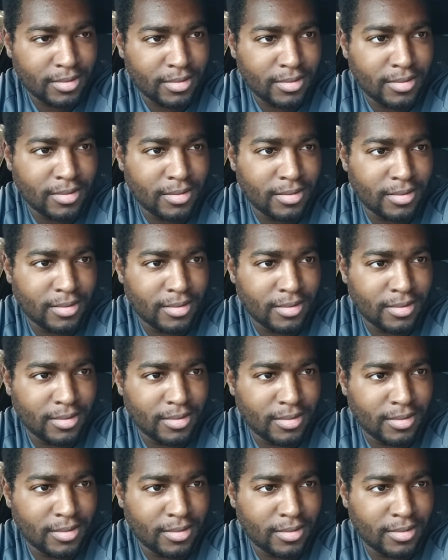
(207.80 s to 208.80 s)

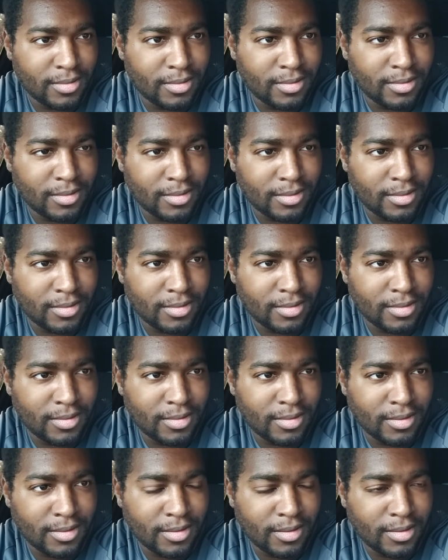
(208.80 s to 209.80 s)

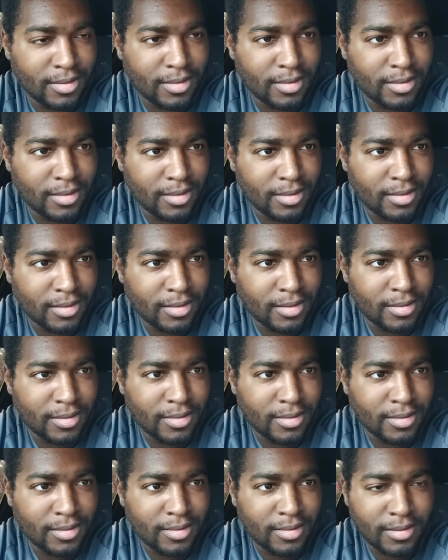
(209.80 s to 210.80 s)

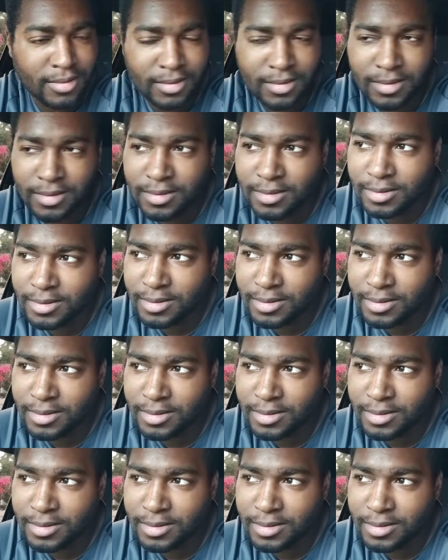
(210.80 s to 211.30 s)
[no speech]